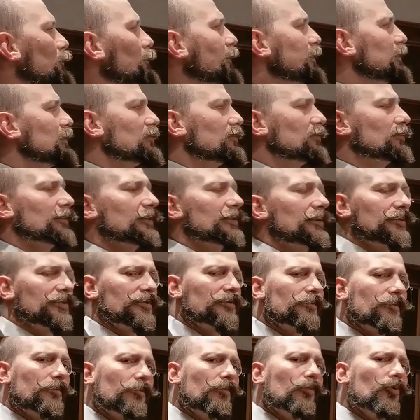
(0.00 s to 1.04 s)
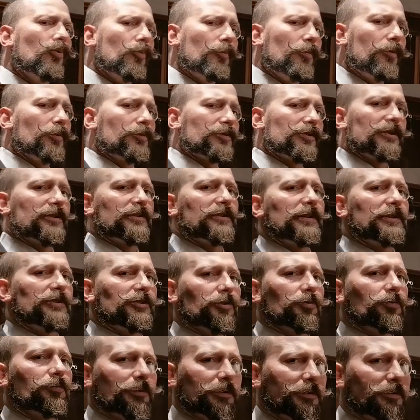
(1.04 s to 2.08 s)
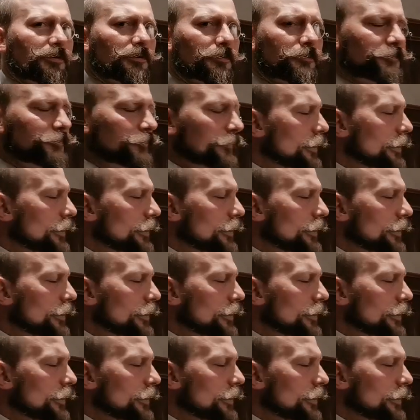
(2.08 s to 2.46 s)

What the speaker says: depictions where there's more bosses than shoulders.